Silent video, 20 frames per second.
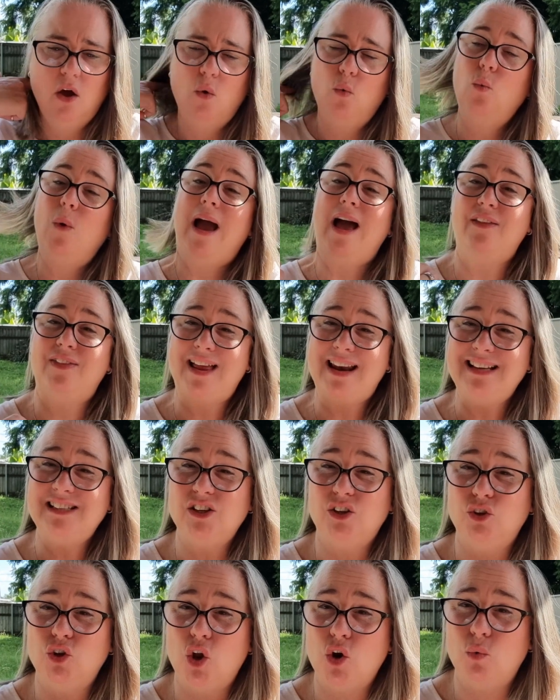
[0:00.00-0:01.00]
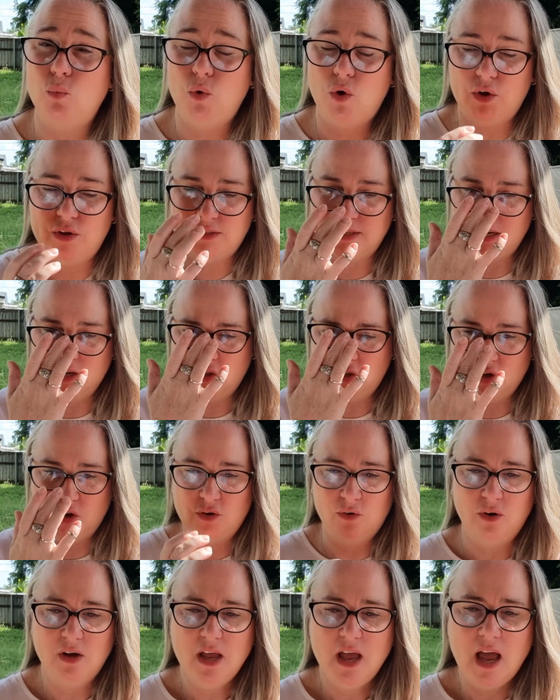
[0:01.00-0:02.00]
wow, that is a lot of words in a
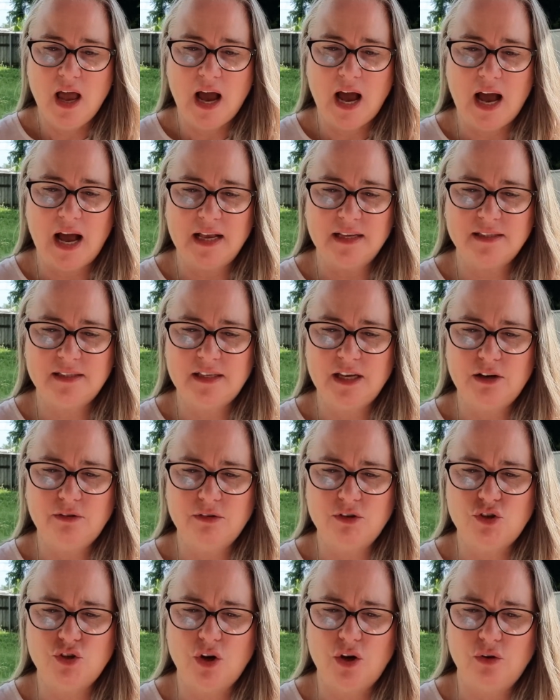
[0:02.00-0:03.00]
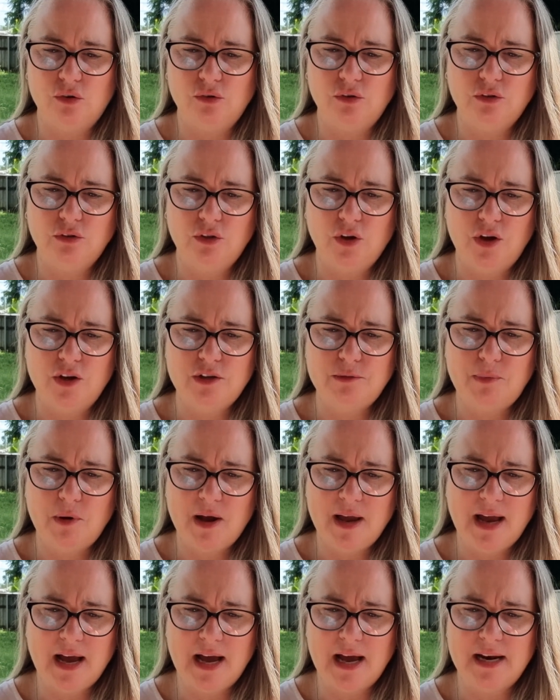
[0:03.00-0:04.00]
journal. Secret journal, Learned by
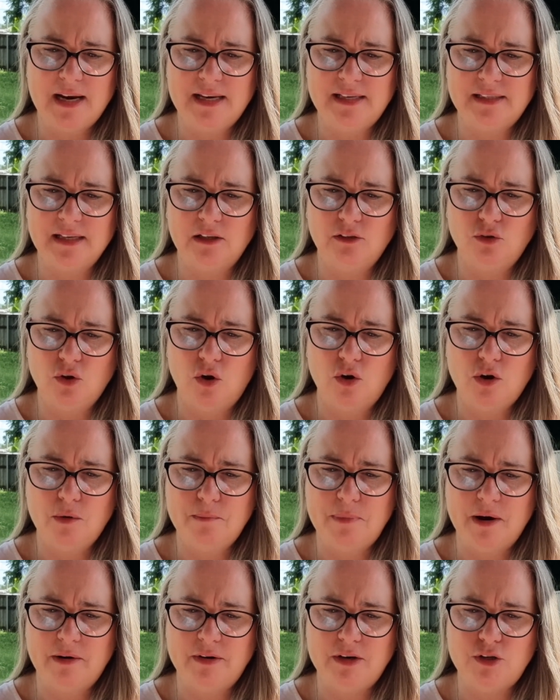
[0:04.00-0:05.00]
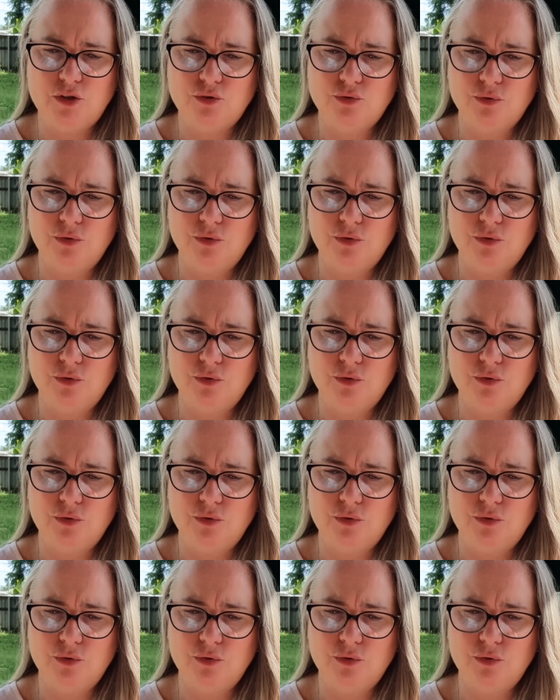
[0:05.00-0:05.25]
Heart is a long buried